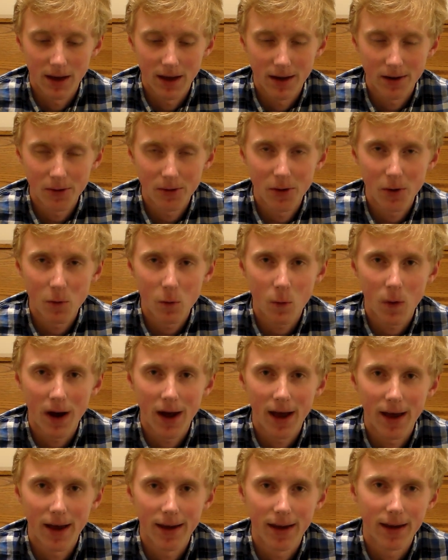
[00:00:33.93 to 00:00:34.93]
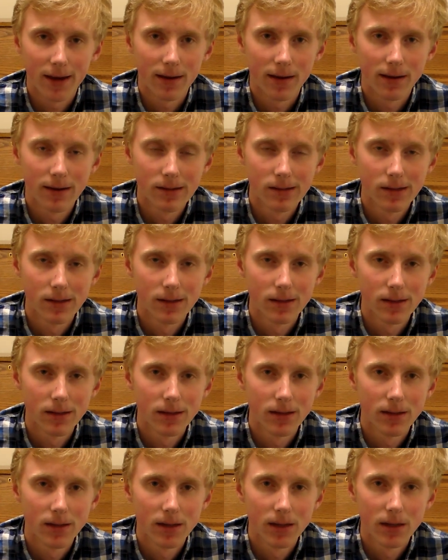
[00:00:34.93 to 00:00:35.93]
I don't know why
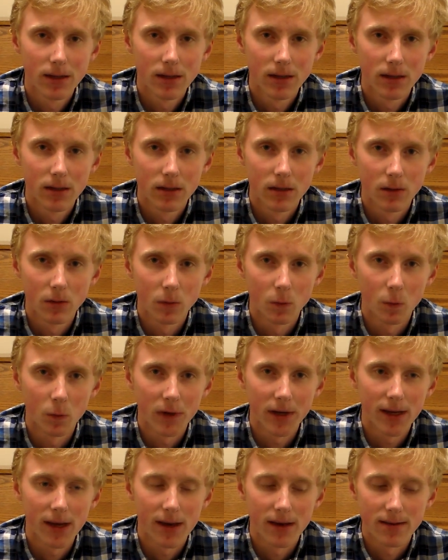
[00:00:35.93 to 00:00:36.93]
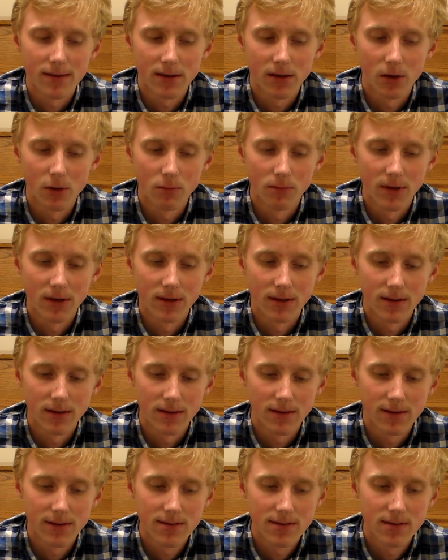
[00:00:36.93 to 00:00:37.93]
we as
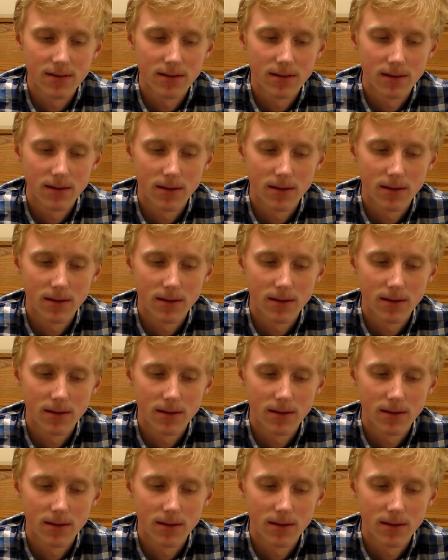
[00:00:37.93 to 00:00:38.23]
humans